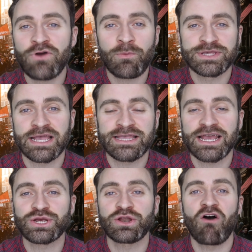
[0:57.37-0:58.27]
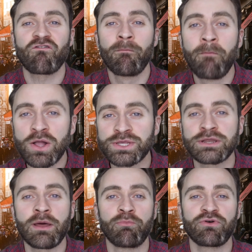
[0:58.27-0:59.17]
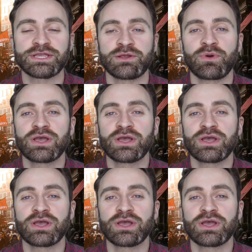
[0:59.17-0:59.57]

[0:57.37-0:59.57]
representation of modern Britain